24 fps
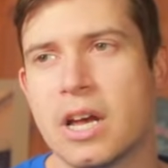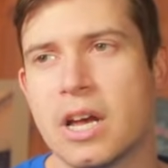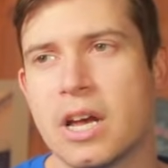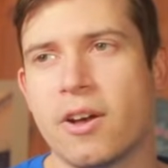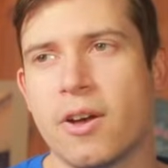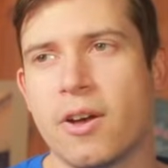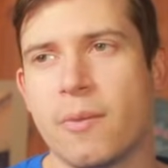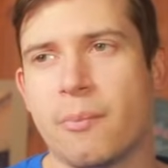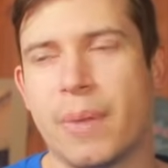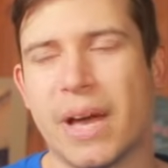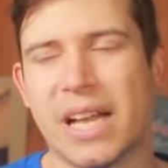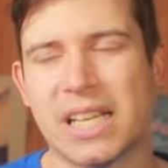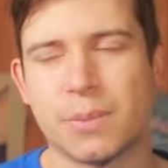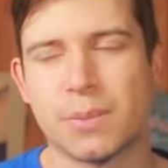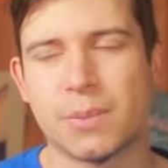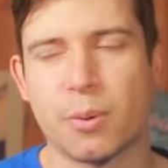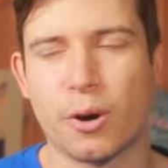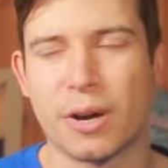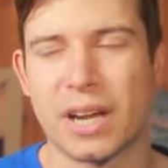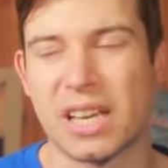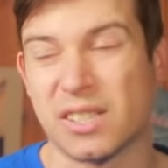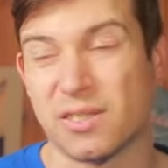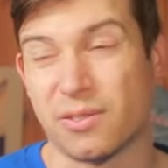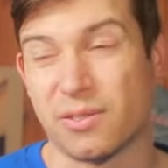
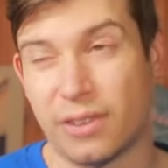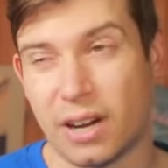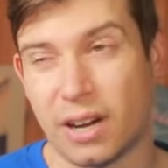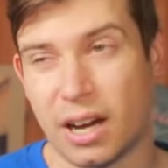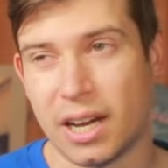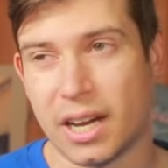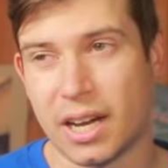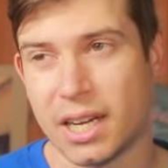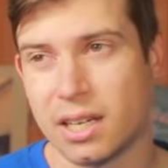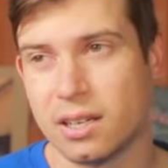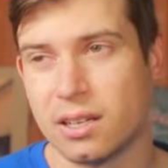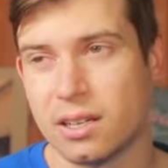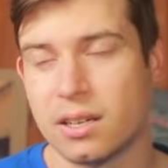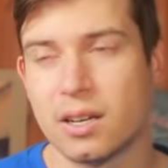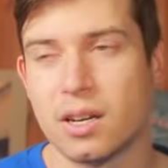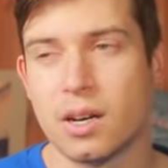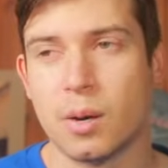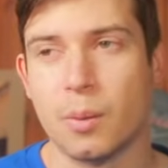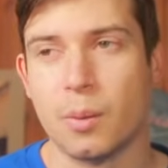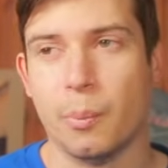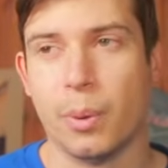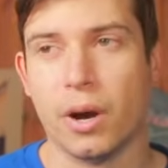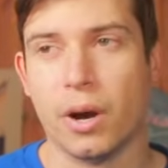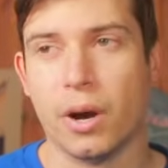Pittsburgh is fine,
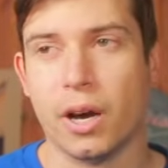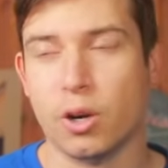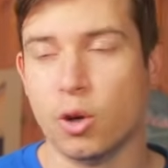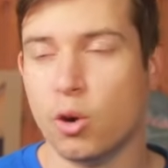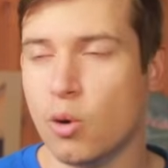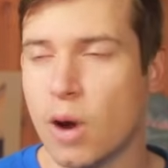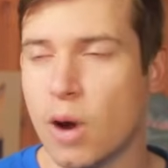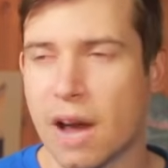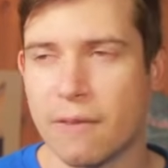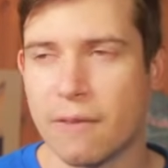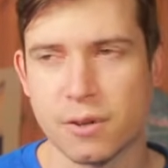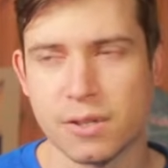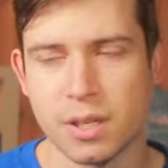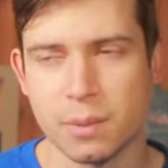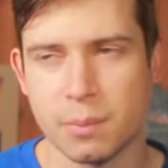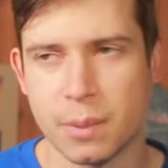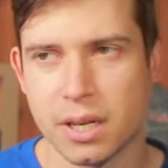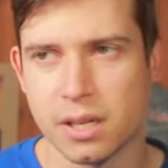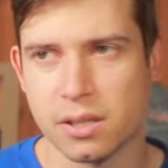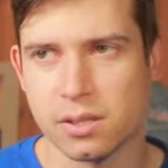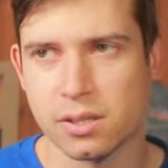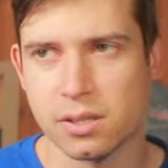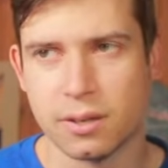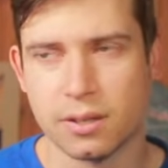but whoever's in
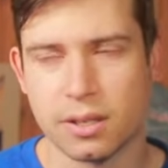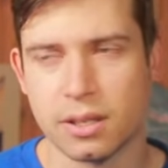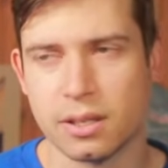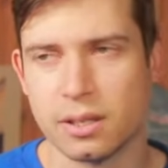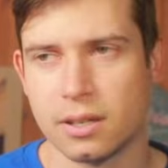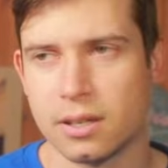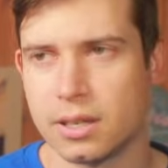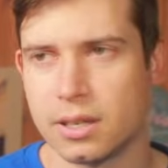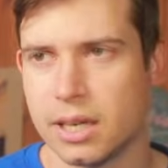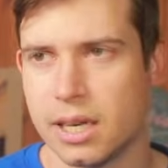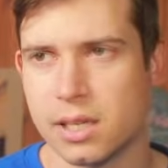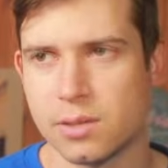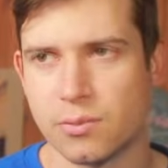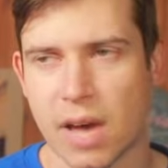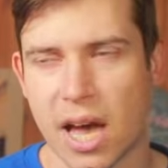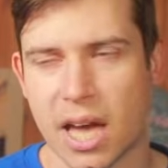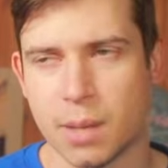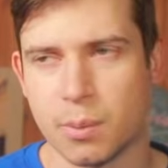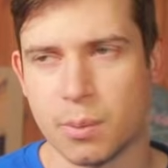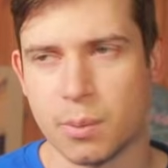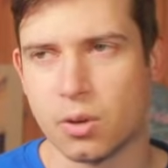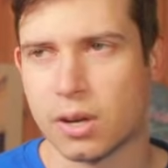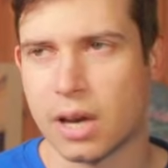Minnesota is valuable.